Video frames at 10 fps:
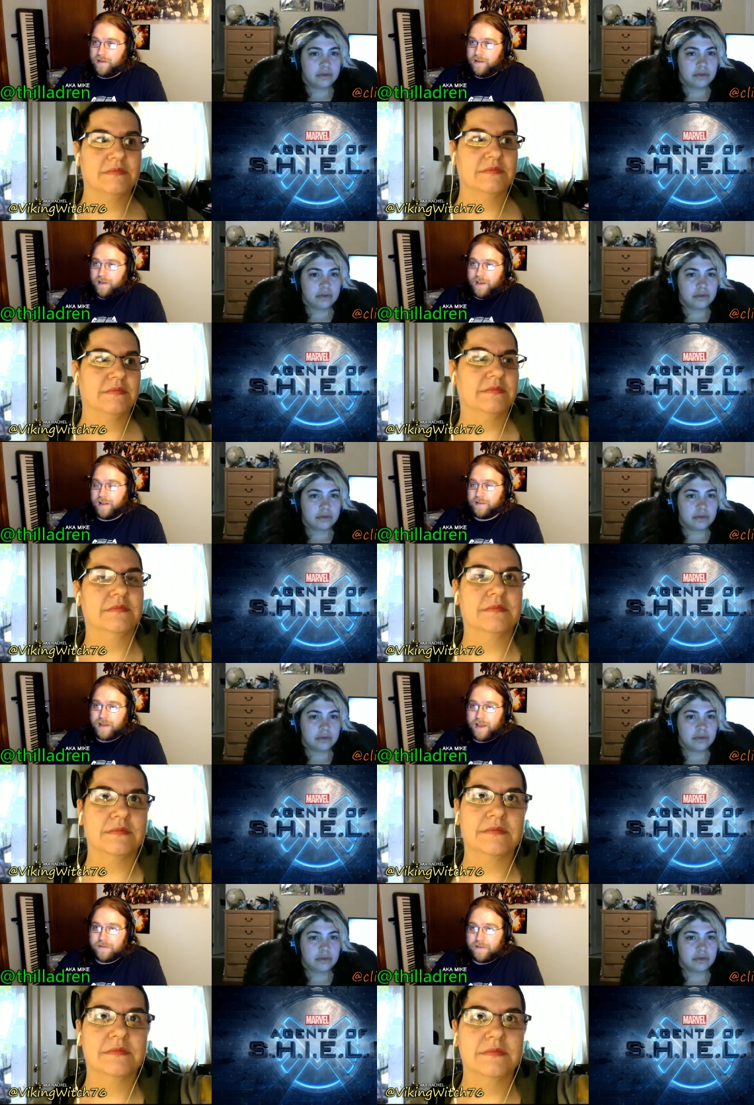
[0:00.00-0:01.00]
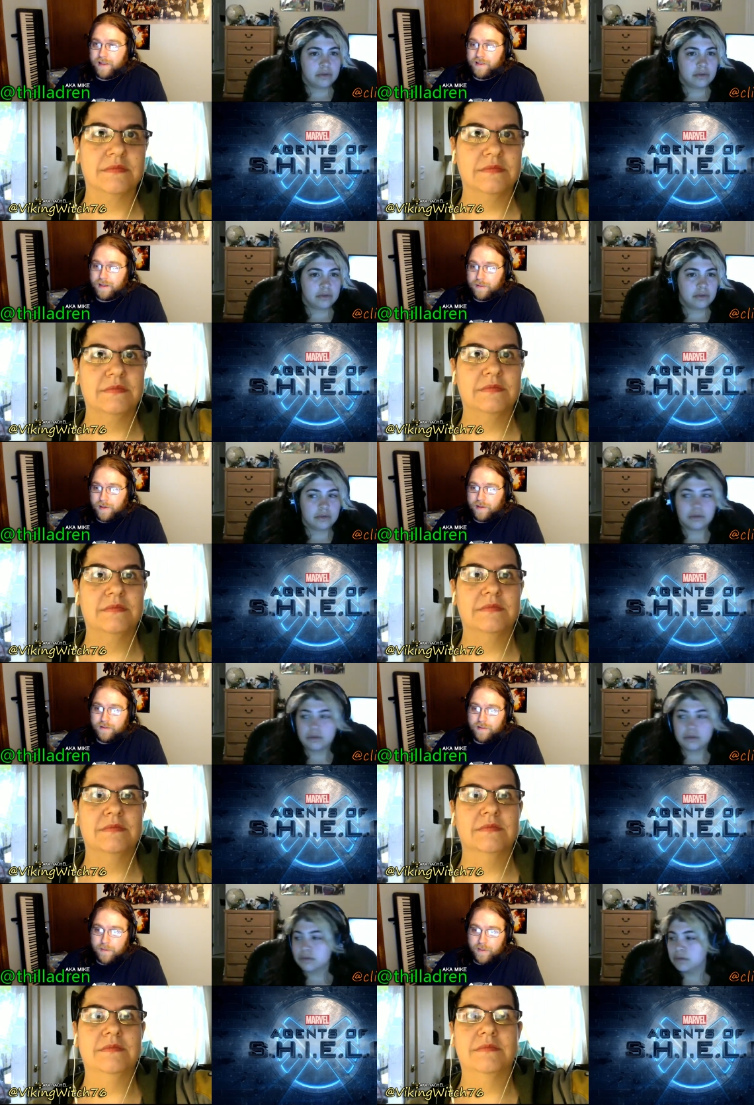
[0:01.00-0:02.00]
Speaker 1: he doesn't have to tell anything.
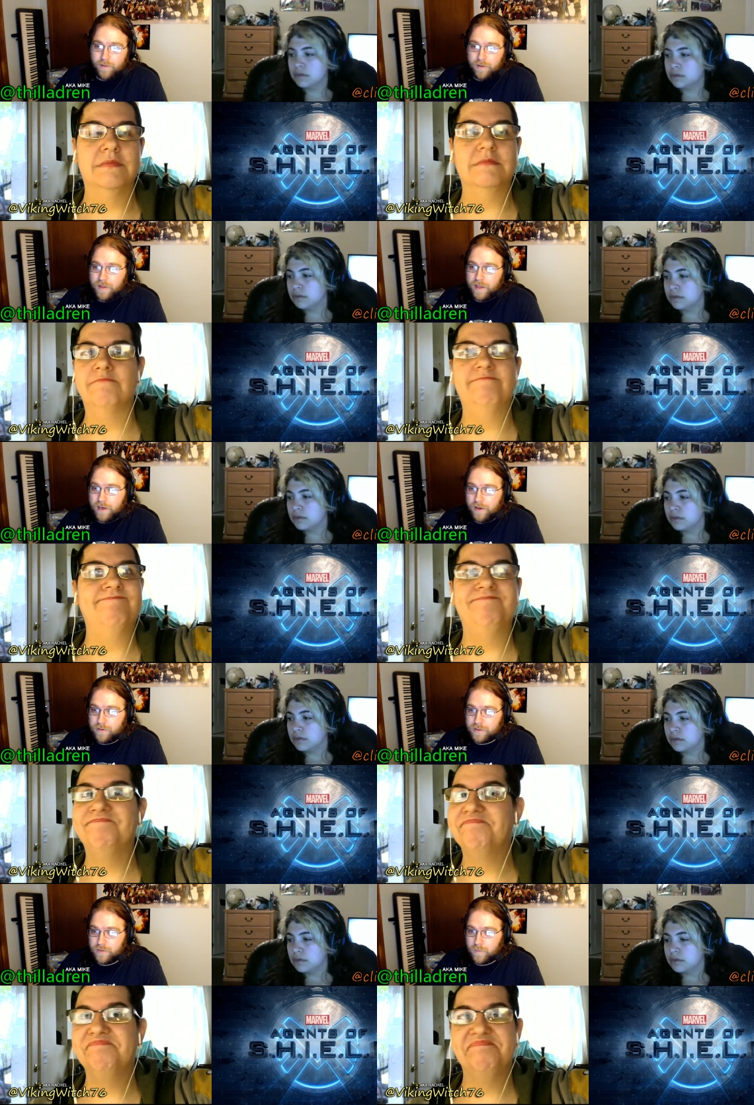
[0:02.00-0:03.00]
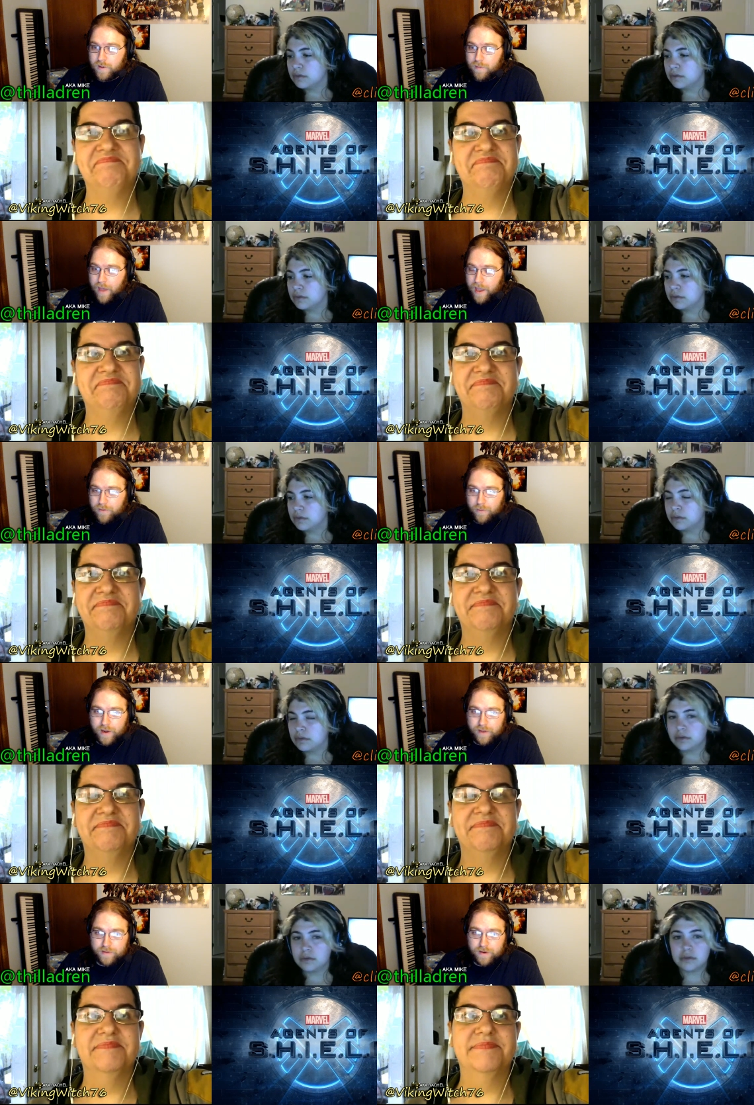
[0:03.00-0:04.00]
I mean, the only thing he knows is where the back door
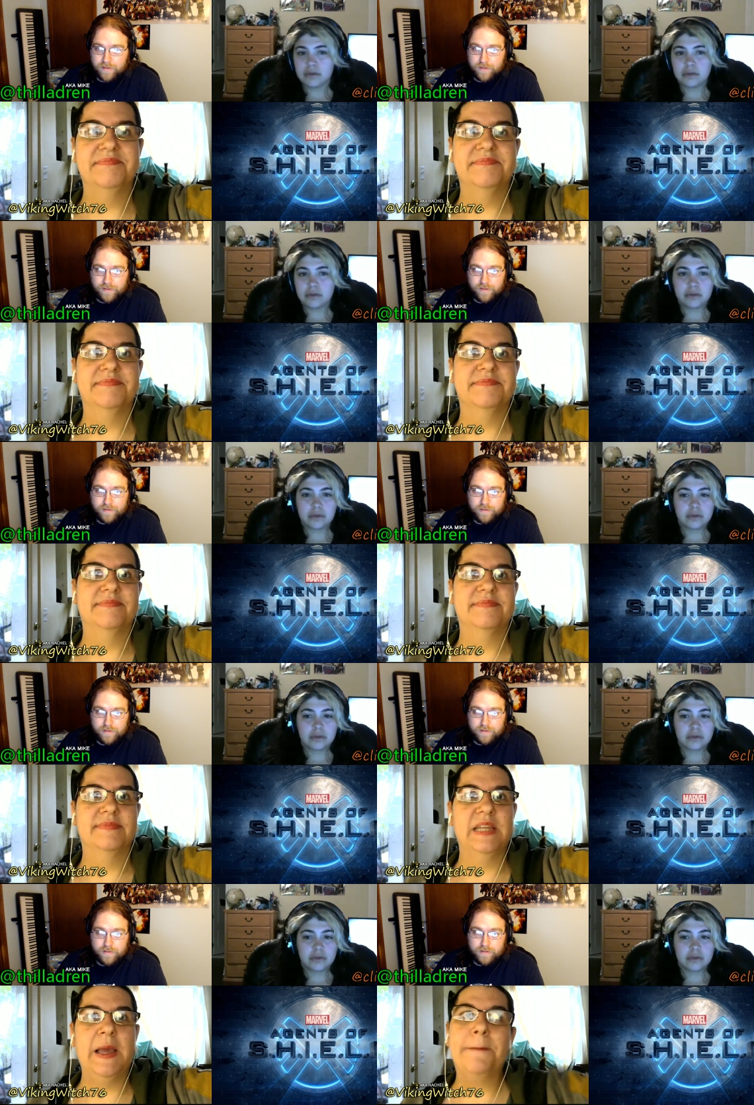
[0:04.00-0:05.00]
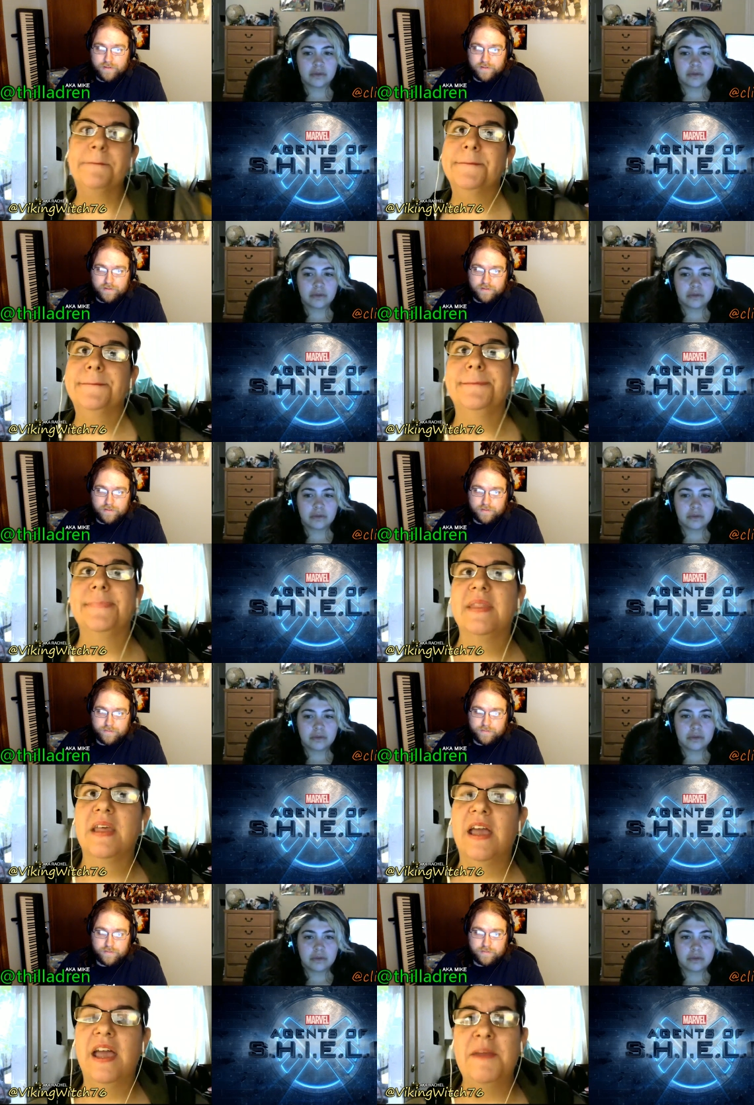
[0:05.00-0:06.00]
exit is. Yep.
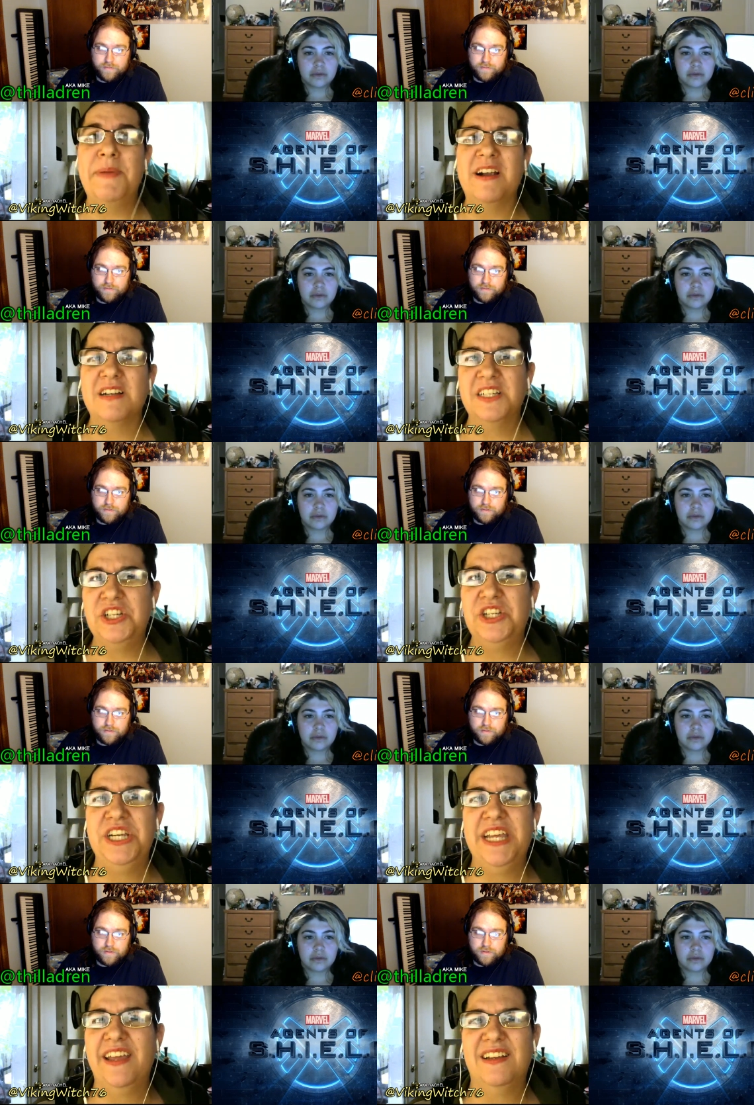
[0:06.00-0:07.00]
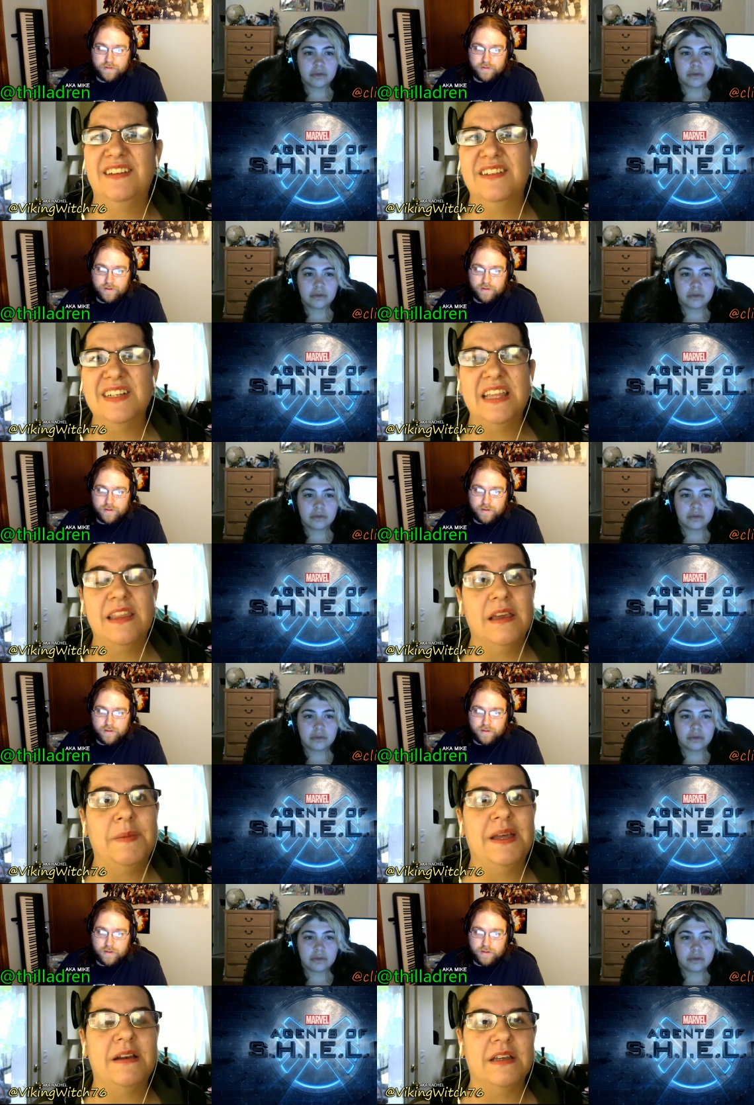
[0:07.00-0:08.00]
Speaker 2: And apparently, she can't do anything
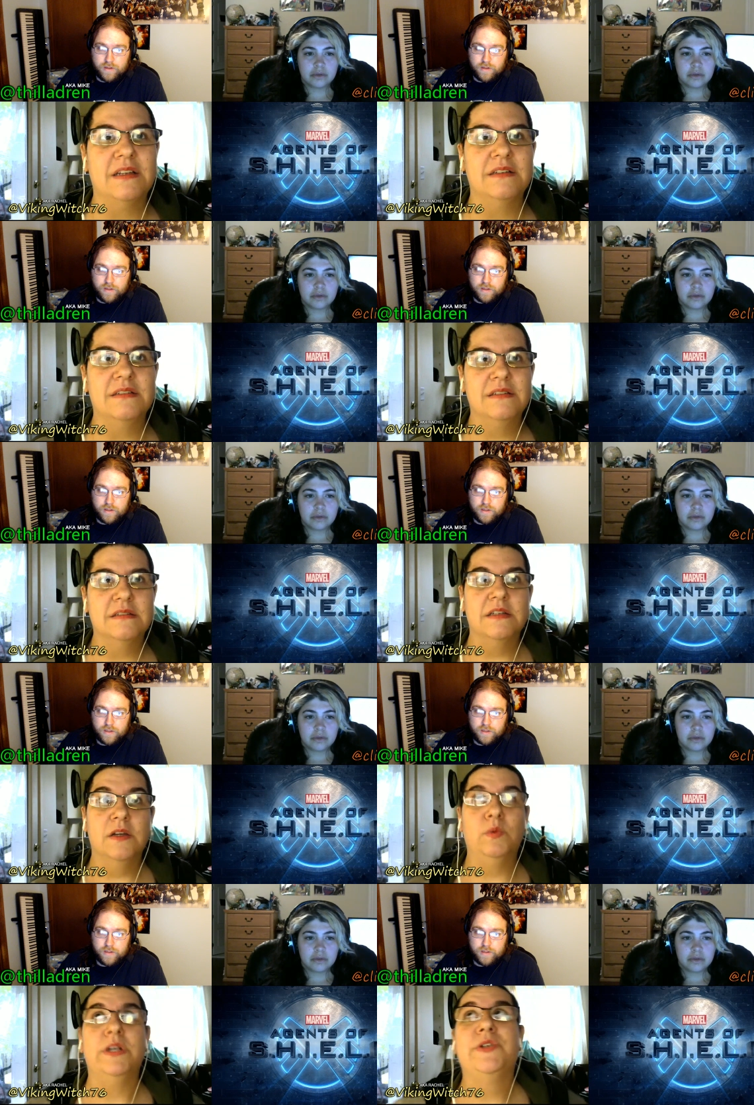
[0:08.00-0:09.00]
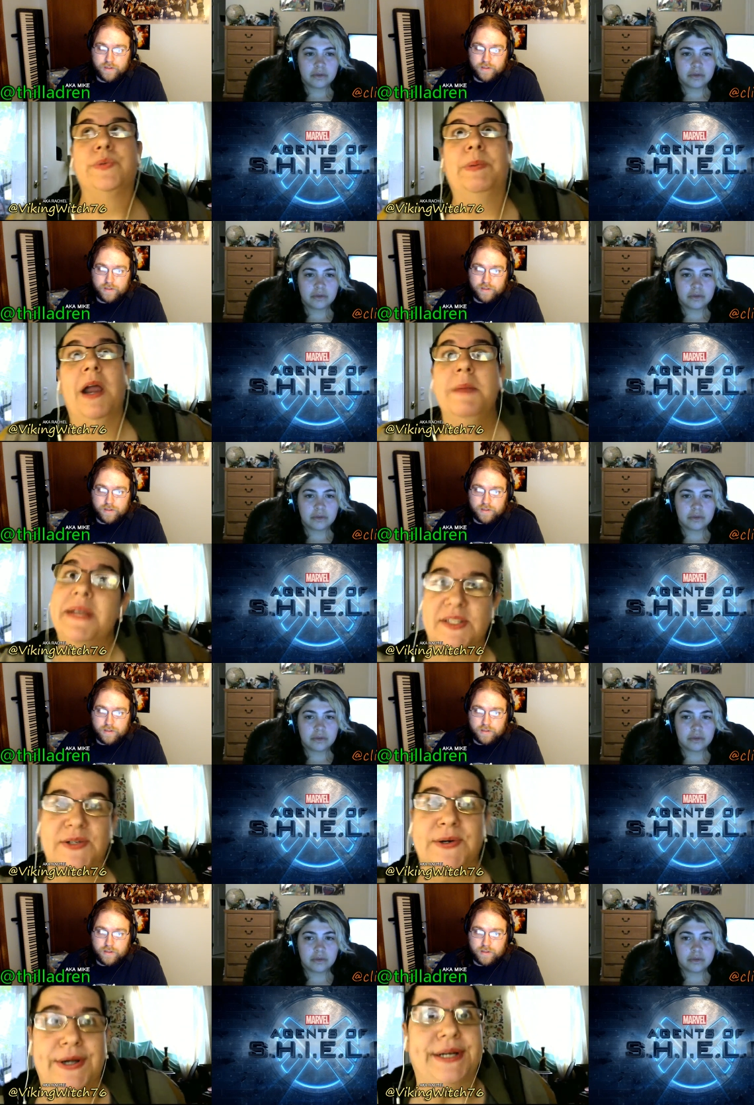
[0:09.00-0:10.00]
about it, which will probably piss
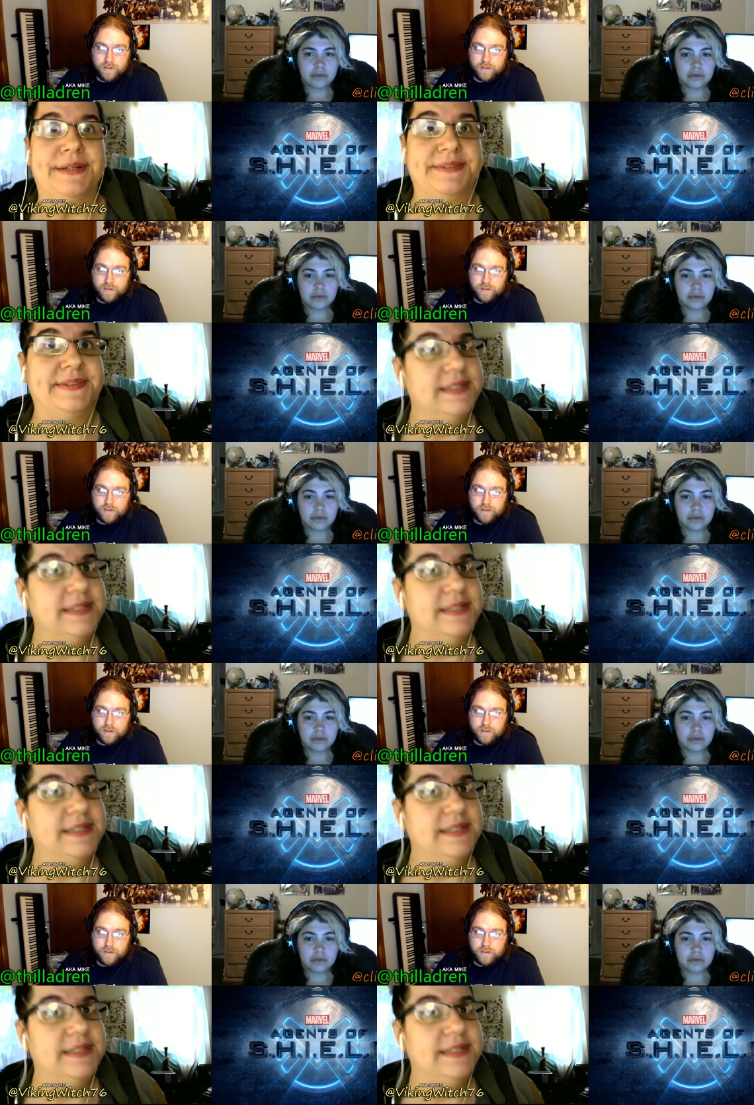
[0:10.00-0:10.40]
her off.